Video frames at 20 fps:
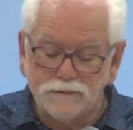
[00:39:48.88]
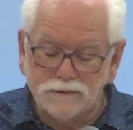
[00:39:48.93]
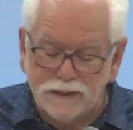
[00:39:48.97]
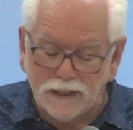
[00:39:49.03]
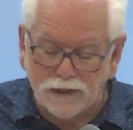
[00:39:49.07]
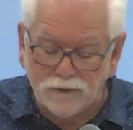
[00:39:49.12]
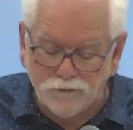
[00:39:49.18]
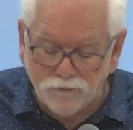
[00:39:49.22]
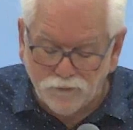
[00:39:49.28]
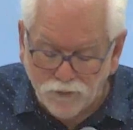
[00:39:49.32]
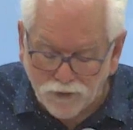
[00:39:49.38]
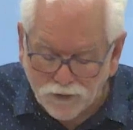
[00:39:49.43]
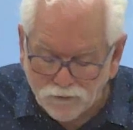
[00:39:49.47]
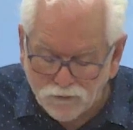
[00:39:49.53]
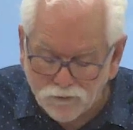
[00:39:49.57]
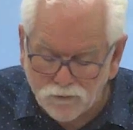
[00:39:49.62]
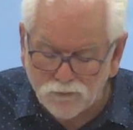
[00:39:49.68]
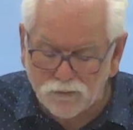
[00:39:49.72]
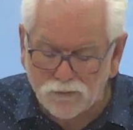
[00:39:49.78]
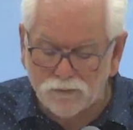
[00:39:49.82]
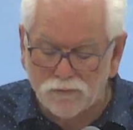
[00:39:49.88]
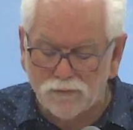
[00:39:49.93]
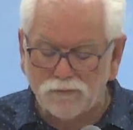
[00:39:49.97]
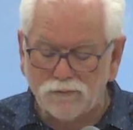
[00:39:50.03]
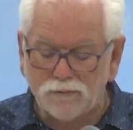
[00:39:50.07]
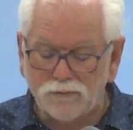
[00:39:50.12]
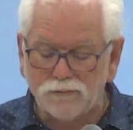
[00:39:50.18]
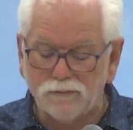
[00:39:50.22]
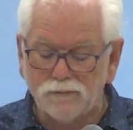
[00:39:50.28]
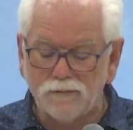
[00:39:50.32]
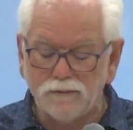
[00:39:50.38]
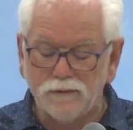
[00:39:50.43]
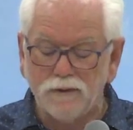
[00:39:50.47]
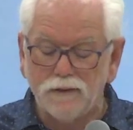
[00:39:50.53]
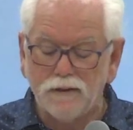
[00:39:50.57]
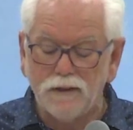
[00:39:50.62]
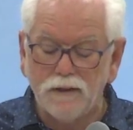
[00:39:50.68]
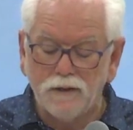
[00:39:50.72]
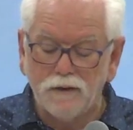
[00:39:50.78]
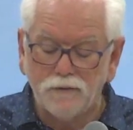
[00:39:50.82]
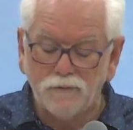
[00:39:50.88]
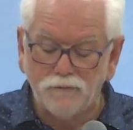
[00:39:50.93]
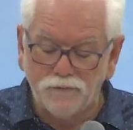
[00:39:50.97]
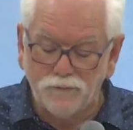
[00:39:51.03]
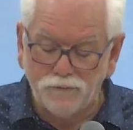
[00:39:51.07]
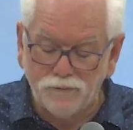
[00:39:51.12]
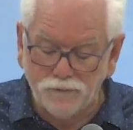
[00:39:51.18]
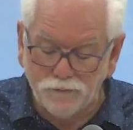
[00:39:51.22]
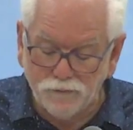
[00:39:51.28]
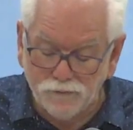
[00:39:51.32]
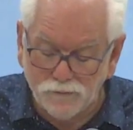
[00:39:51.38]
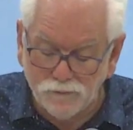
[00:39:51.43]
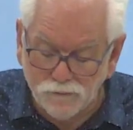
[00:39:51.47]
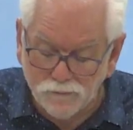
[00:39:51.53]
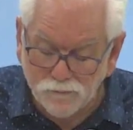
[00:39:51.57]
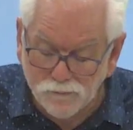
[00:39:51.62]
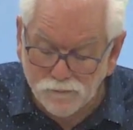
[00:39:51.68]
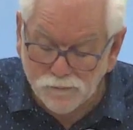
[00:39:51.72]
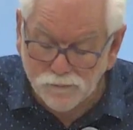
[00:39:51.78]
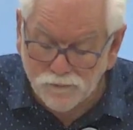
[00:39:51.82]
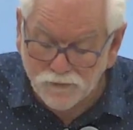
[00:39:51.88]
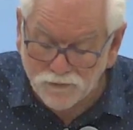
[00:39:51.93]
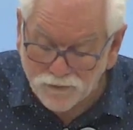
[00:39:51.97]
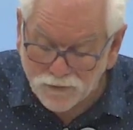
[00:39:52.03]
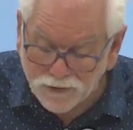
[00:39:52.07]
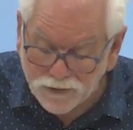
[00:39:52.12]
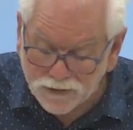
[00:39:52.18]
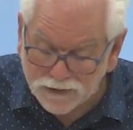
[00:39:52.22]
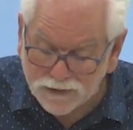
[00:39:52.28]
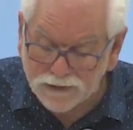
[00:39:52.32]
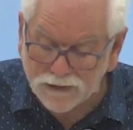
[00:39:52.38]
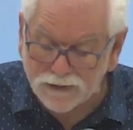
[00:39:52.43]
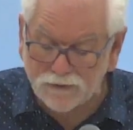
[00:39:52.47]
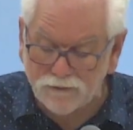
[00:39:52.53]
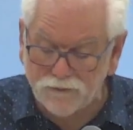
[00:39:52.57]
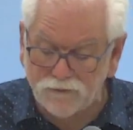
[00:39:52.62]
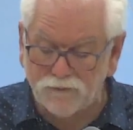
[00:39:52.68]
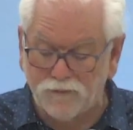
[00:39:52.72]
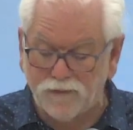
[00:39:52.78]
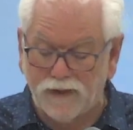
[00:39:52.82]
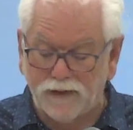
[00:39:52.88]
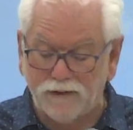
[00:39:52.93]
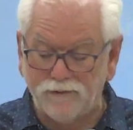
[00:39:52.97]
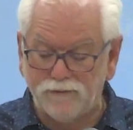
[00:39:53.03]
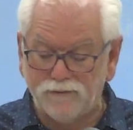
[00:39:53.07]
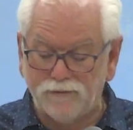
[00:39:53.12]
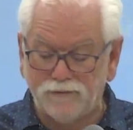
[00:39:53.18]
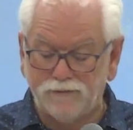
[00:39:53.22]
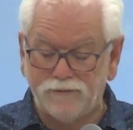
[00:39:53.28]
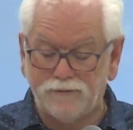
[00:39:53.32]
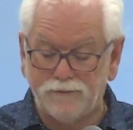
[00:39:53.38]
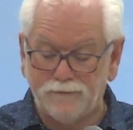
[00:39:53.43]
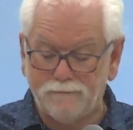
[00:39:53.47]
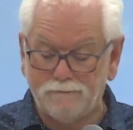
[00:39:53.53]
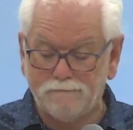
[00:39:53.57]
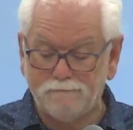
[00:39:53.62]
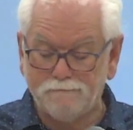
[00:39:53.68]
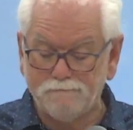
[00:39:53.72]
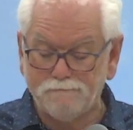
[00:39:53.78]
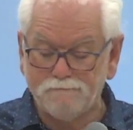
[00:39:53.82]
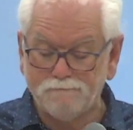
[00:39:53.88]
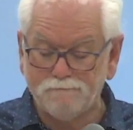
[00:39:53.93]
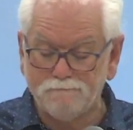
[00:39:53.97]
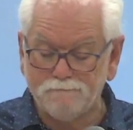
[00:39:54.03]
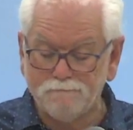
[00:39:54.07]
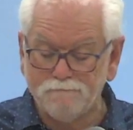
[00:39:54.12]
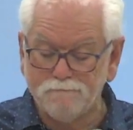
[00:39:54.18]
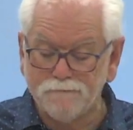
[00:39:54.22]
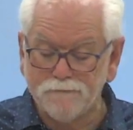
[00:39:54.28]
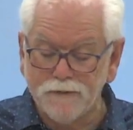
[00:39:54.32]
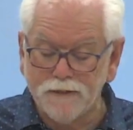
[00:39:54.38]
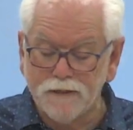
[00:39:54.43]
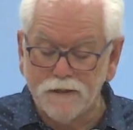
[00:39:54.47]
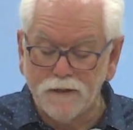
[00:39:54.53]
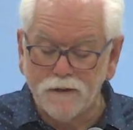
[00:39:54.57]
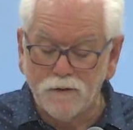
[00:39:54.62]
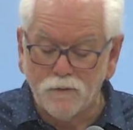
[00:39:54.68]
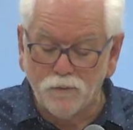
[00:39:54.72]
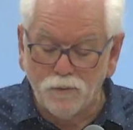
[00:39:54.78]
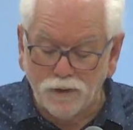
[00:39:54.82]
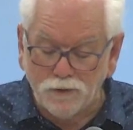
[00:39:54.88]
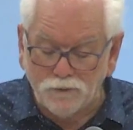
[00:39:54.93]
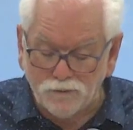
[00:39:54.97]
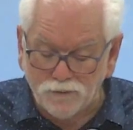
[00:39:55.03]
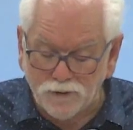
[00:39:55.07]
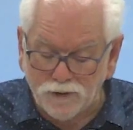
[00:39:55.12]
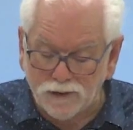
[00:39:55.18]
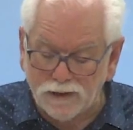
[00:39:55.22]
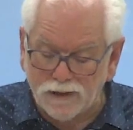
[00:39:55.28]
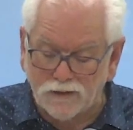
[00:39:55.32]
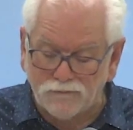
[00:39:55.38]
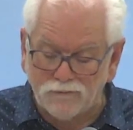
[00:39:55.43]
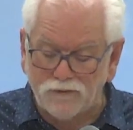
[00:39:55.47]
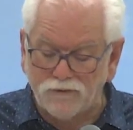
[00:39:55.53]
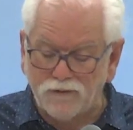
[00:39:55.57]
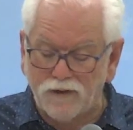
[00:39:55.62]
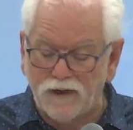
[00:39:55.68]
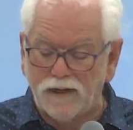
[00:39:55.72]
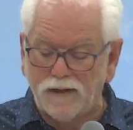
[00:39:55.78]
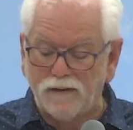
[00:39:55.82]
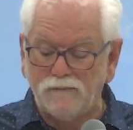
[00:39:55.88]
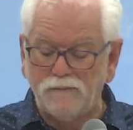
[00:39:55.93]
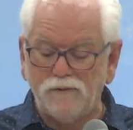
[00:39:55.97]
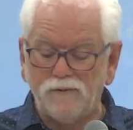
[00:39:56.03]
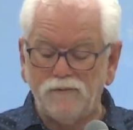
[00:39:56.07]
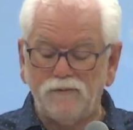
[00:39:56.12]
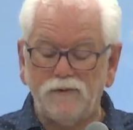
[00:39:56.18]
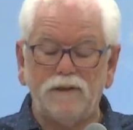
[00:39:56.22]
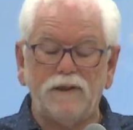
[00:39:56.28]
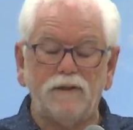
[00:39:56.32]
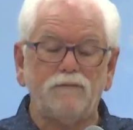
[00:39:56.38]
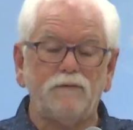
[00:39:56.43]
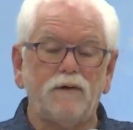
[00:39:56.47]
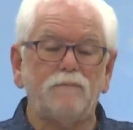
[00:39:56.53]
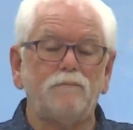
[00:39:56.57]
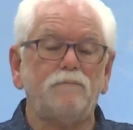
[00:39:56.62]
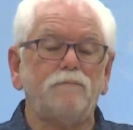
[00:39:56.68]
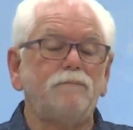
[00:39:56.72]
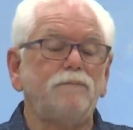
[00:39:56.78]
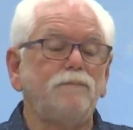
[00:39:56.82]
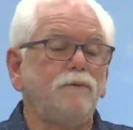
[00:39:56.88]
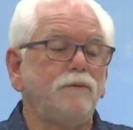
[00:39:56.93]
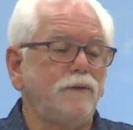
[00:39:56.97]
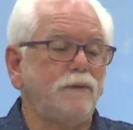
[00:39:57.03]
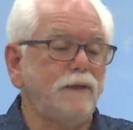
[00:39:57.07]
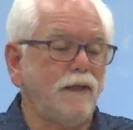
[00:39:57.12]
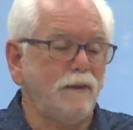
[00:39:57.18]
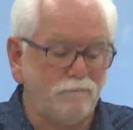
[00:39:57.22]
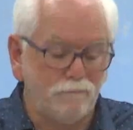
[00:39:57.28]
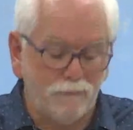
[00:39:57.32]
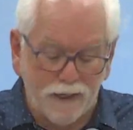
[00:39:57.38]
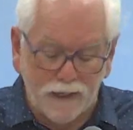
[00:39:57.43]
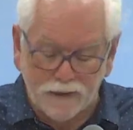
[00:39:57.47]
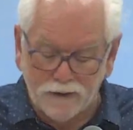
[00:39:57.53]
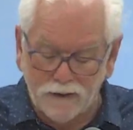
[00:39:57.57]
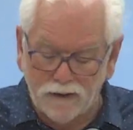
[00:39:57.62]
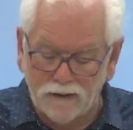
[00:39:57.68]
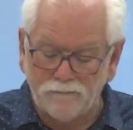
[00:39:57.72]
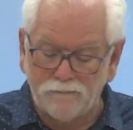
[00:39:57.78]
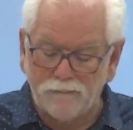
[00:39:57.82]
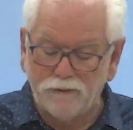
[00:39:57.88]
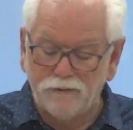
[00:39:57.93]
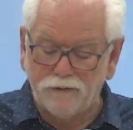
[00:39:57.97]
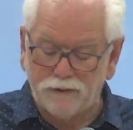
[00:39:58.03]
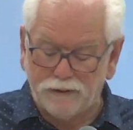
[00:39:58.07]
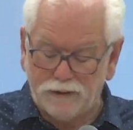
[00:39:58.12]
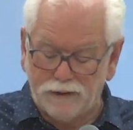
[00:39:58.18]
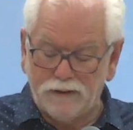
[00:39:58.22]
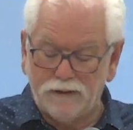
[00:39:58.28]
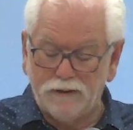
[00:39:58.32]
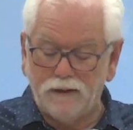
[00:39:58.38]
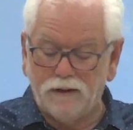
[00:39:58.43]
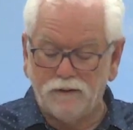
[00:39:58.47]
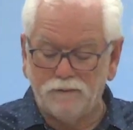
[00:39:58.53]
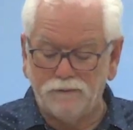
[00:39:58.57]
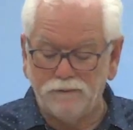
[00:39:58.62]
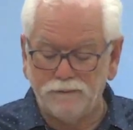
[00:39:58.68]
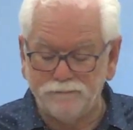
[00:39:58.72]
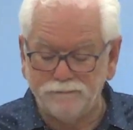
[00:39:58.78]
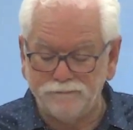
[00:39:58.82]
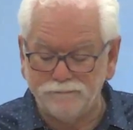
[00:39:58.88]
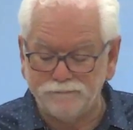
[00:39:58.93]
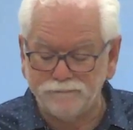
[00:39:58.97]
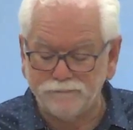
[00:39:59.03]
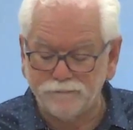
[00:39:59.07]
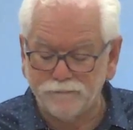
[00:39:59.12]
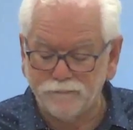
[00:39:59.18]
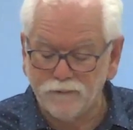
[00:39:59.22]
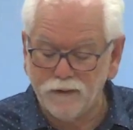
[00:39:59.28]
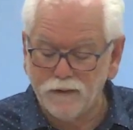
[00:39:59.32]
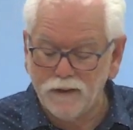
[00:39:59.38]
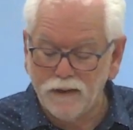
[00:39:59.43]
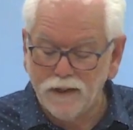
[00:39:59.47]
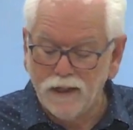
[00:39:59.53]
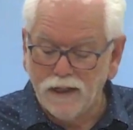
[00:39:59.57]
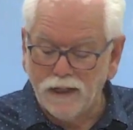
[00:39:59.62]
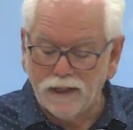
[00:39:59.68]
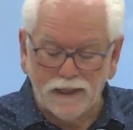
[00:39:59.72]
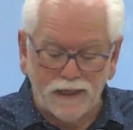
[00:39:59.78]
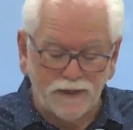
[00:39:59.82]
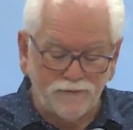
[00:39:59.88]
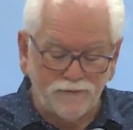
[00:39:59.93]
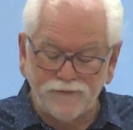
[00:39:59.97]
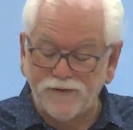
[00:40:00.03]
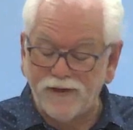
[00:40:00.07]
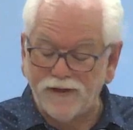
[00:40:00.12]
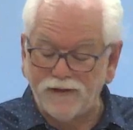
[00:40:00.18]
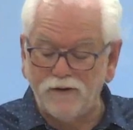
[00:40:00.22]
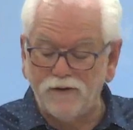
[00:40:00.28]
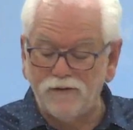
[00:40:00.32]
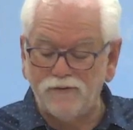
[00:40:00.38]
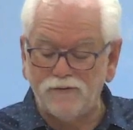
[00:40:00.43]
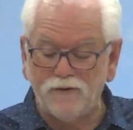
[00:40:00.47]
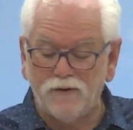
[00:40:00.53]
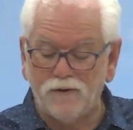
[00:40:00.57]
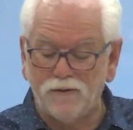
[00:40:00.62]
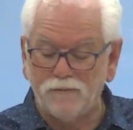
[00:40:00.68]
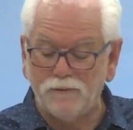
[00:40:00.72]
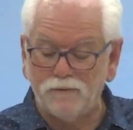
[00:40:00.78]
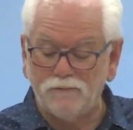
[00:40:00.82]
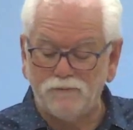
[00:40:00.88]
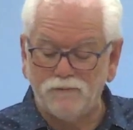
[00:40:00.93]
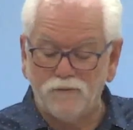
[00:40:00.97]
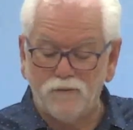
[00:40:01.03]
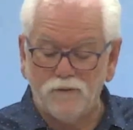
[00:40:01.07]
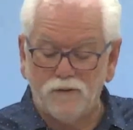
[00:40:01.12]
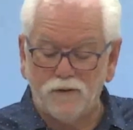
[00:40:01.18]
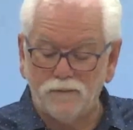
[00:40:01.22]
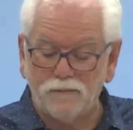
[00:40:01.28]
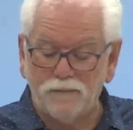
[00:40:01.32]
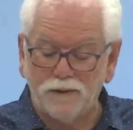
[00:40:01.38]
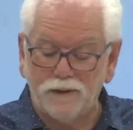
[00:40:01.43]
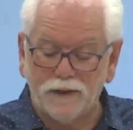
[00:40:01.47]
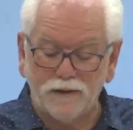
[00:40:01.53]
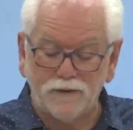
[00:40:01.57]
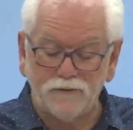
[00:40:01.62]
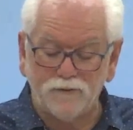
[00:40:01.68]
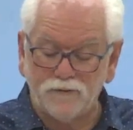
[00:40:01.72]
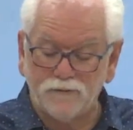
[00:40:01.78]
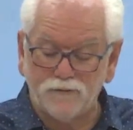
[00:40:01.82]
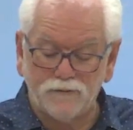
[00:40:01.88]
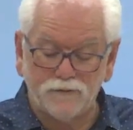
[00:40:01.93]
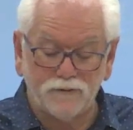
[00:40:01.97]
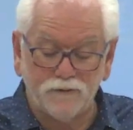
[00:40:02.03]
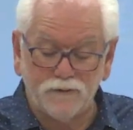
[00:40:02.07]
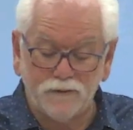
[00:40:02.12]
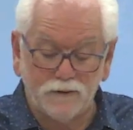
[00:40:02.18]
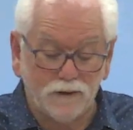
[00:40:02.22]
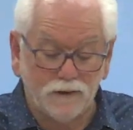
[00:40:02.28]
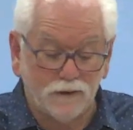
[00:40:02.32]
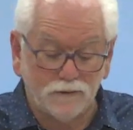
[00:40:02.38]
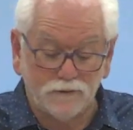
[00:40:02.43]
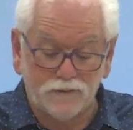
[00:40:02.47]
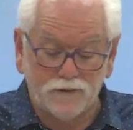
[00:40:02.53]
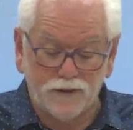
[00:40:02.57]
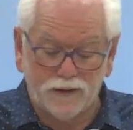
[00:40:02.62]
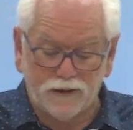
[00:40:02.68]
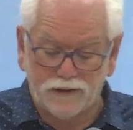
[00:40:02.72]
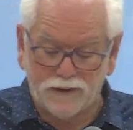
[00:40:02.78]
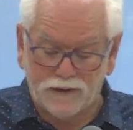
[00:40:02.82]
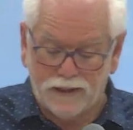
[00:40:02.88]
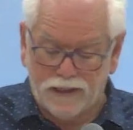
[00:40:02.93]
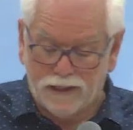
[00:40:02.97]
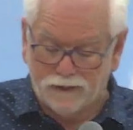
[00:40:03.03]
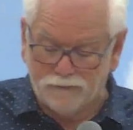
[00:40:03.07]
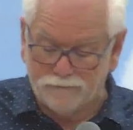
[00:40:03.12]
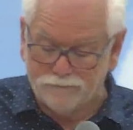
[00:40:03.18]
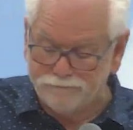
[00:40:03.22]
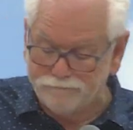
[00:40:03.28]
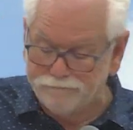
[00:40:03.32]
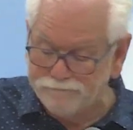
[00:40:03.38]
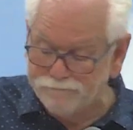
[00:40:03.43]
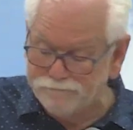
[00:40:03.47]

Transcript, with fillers: continual seeking His face, reaching, and every time you give up, you get back up and you keep going. And said this all before, but I am just going to say it again.